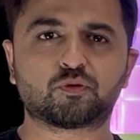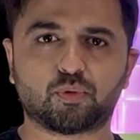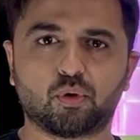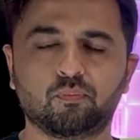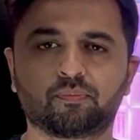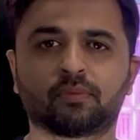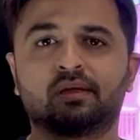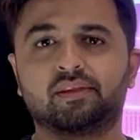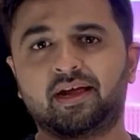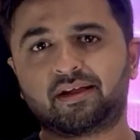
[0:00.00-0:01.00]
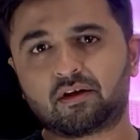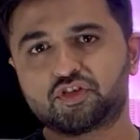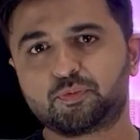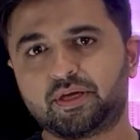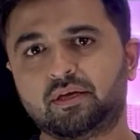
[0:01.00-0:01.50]
Pro. They had
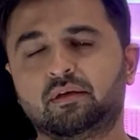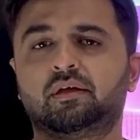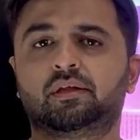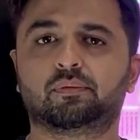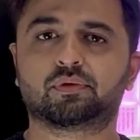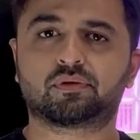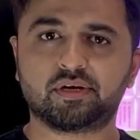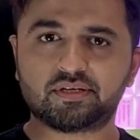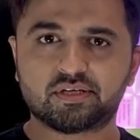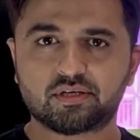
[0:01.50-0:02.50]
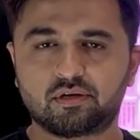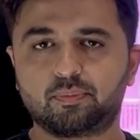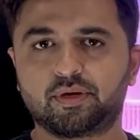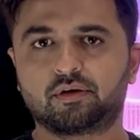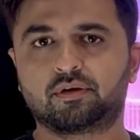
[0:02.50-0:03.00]
RGB, they were 3600
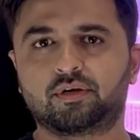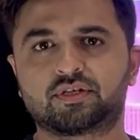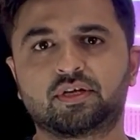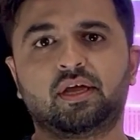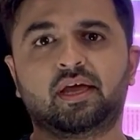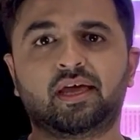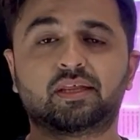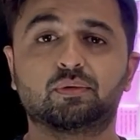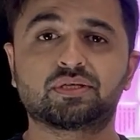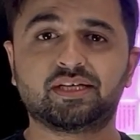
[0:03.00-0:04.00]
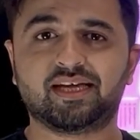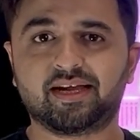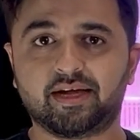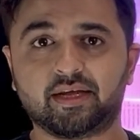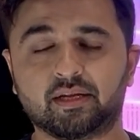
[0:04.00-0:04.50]
megahertz, and they were
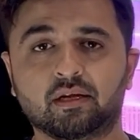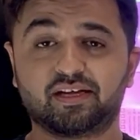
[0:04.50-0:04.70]
CL18.